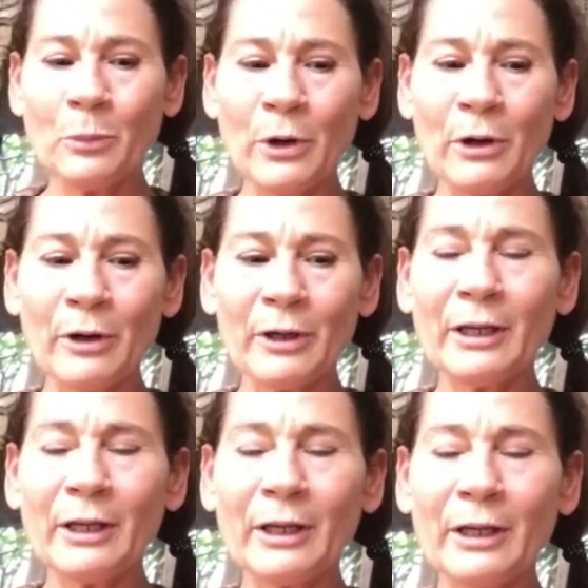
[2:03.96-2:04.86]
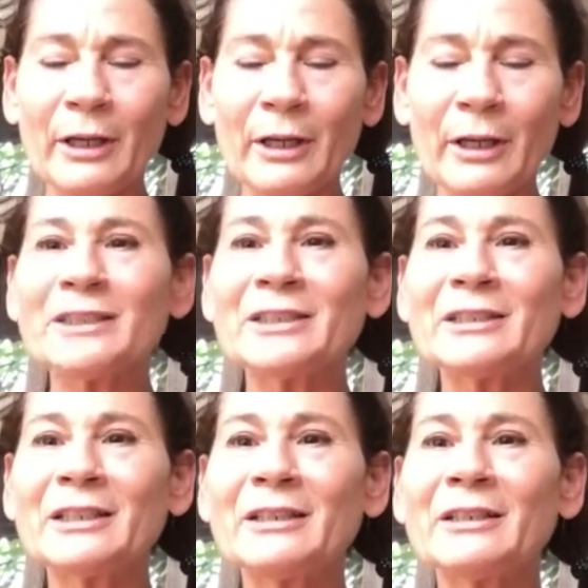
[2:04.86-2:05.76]
that this work
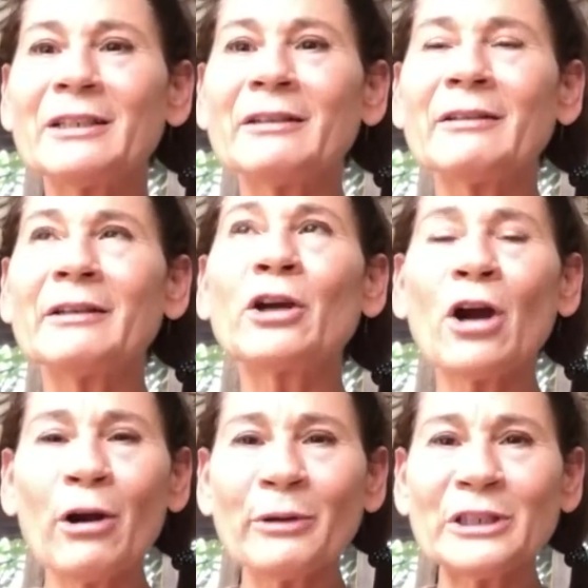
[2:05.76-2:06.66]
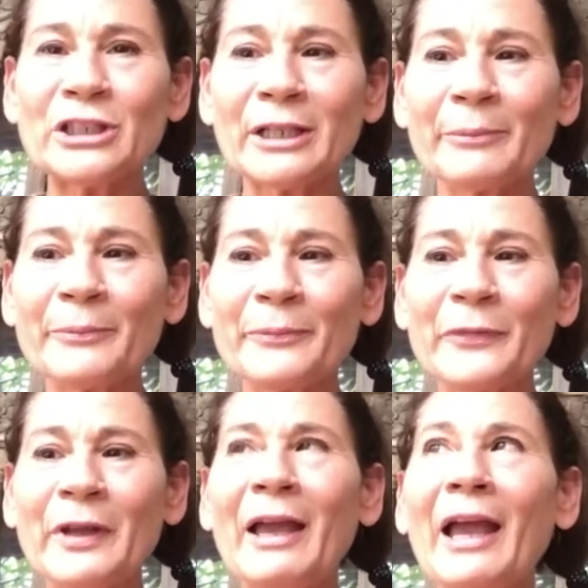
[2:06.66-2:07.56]
is encouraging.